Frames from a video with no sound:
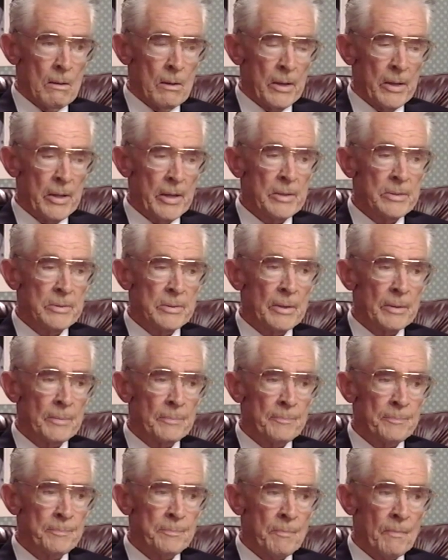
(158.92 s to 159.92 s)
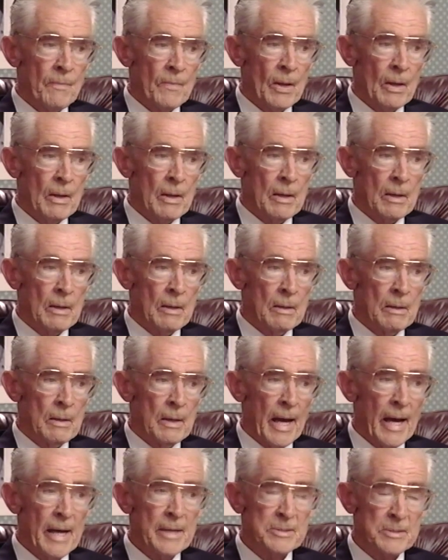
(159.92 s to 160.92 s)
He
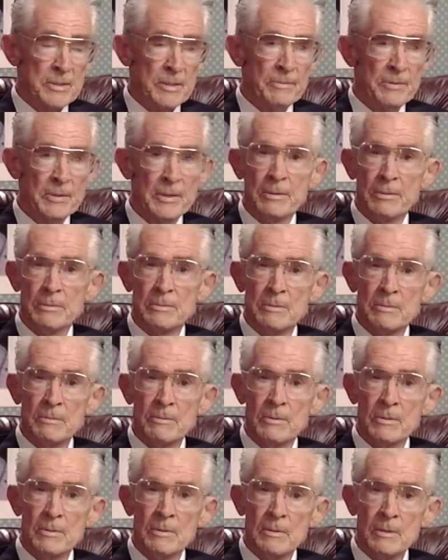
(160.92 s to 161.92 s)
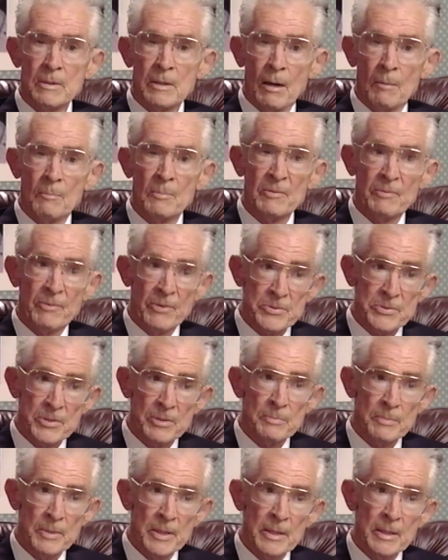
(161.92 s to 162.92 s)
asked if he could come and
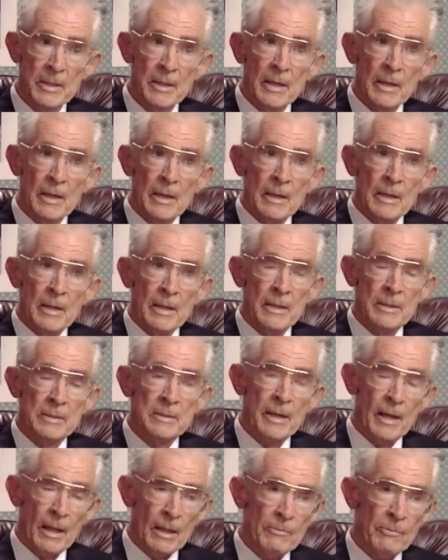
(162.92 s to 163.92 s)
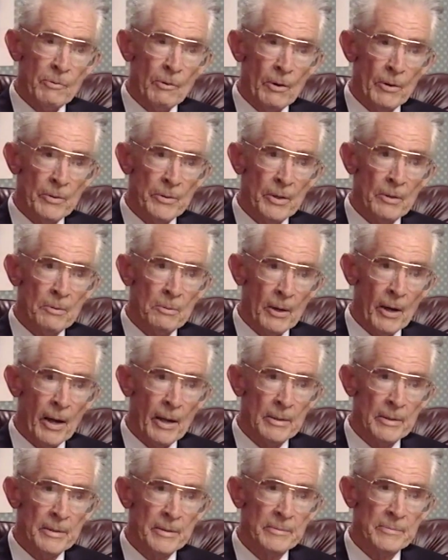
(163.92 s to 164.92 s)
visit me in California, where I
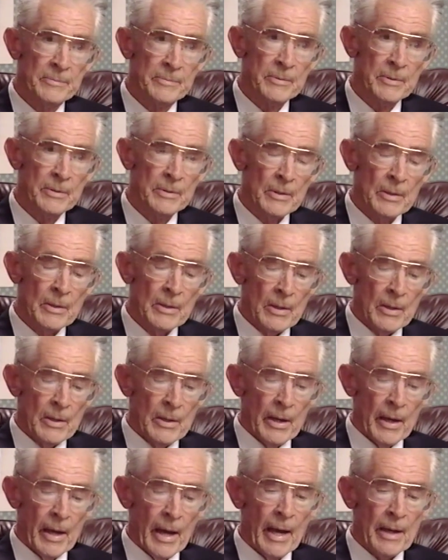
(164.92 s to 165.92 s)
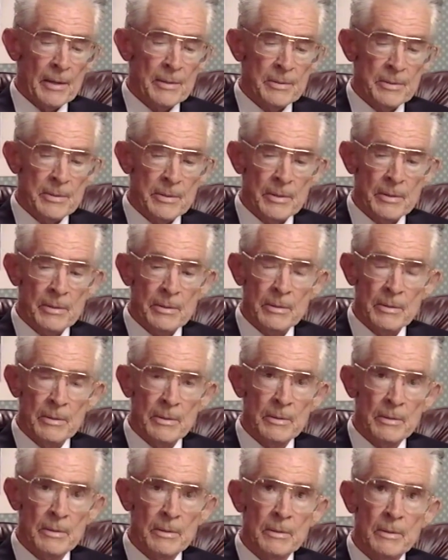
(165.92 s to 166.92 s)
lived, and
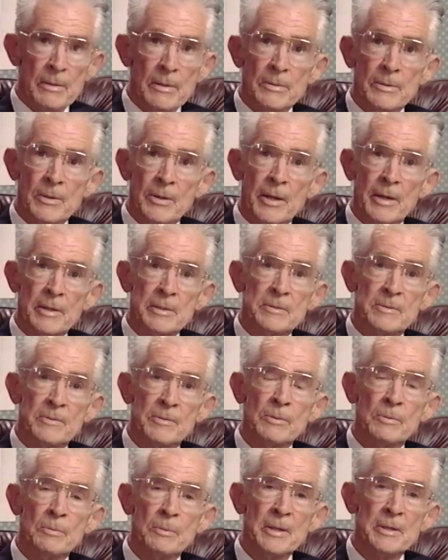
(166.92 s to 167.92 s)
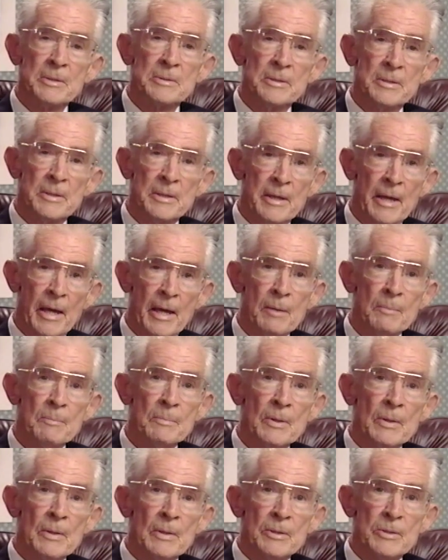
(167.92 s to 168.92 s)
in the next few weeks he
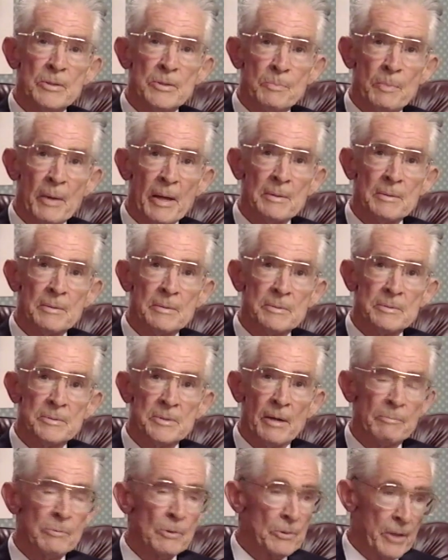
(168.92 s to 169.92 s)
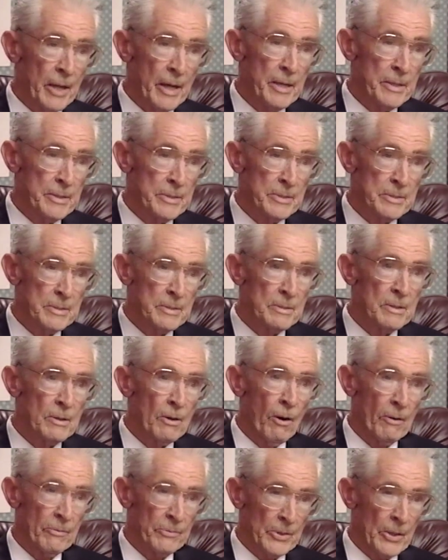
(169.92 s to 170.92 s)
came, spent several days
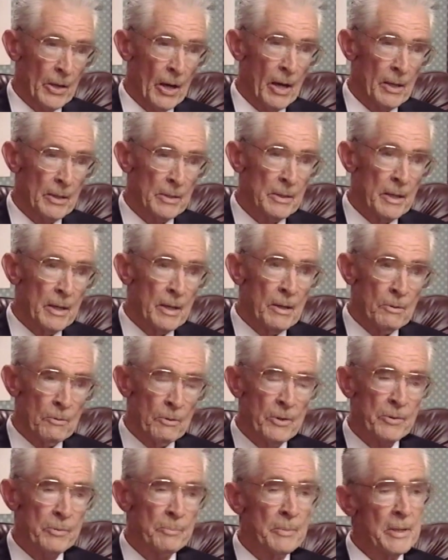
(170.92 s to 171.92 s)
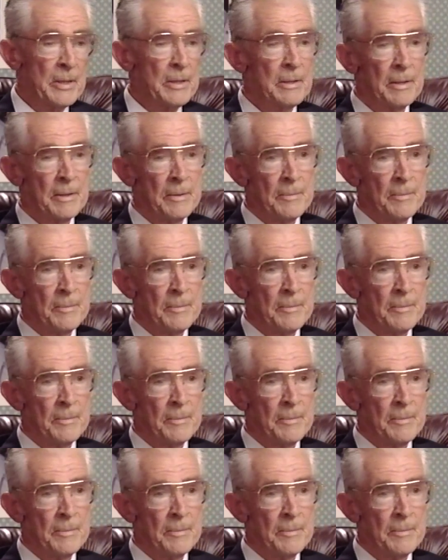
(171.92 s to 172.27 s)
off and on with me,